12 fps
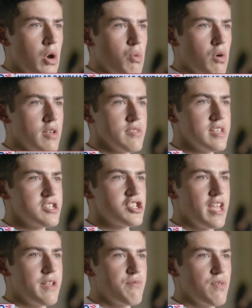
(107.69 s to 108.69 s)
would unleash
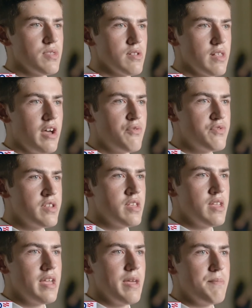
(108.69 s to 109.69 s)
hate from the left
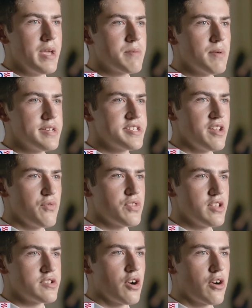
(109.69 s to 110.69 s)
and make myself
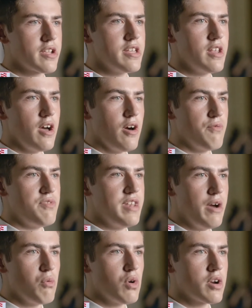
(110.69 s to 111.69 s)
the target of
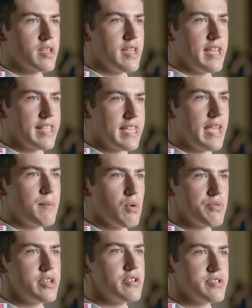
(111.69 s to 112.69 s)
network and cable
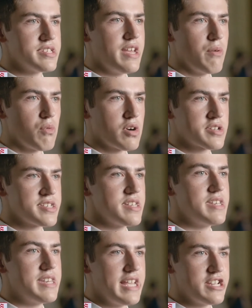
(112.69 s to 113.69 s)
news networks
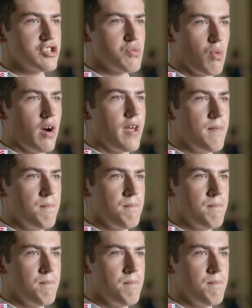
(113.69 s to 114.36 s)
nationwide?